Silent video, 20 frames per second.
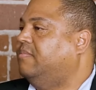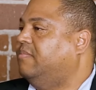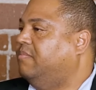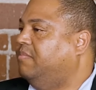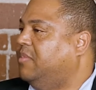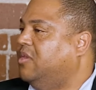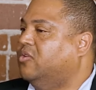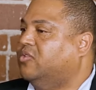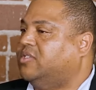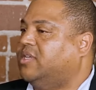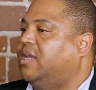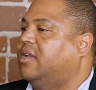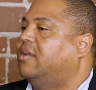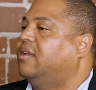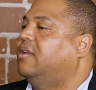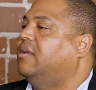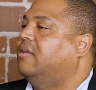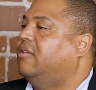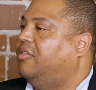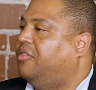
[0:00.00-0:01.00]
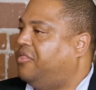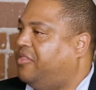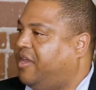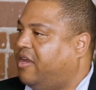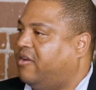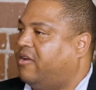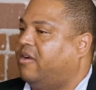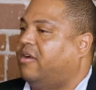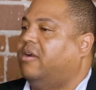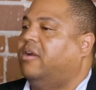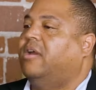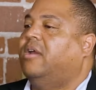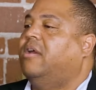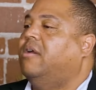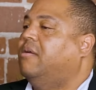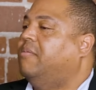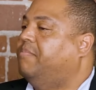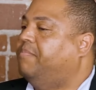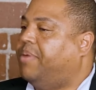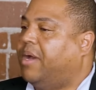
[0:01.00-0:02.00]
Music, theater,
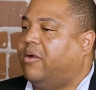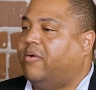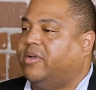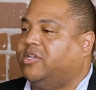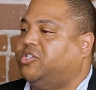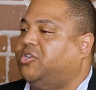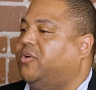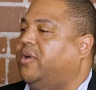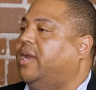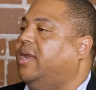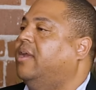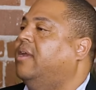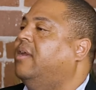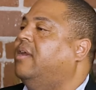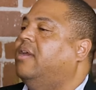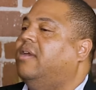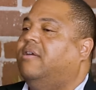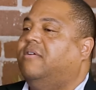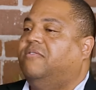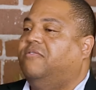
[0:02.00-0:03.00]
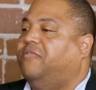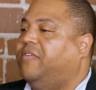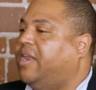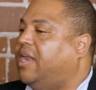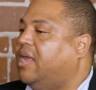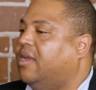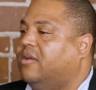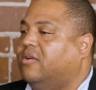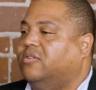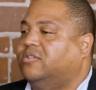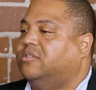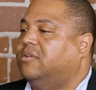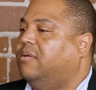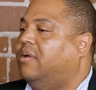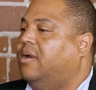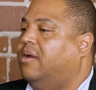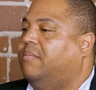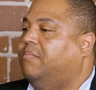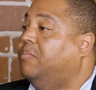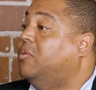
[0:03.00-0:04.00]
poetry, videos,
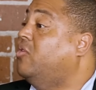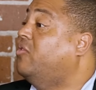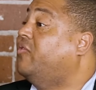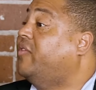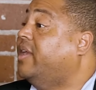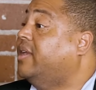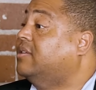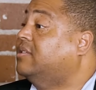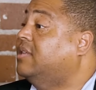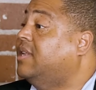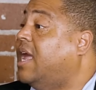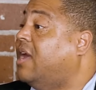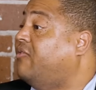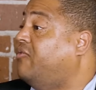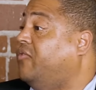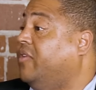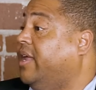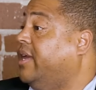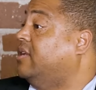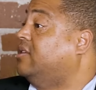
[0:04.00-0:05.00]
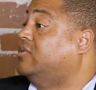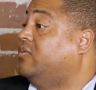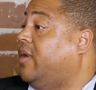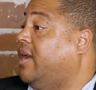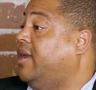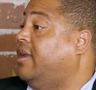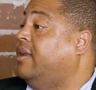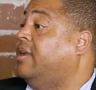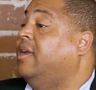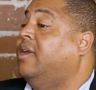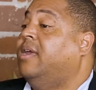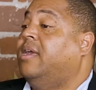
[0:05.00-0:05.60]
movies, Netflix, right?